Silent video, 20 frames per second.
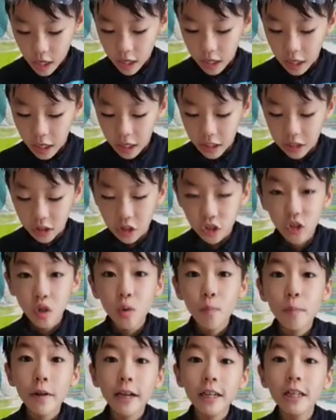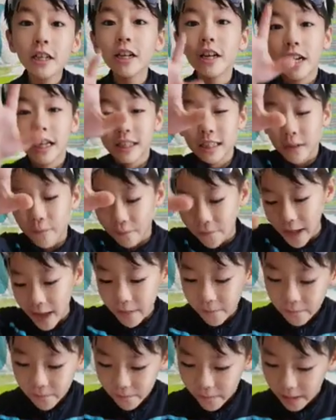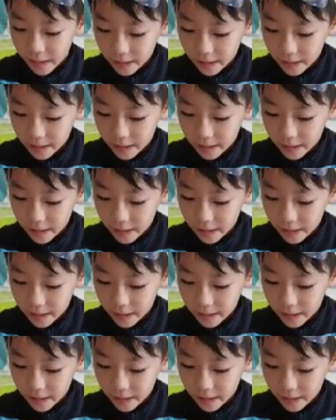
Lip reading: and Jupiter is the fifth.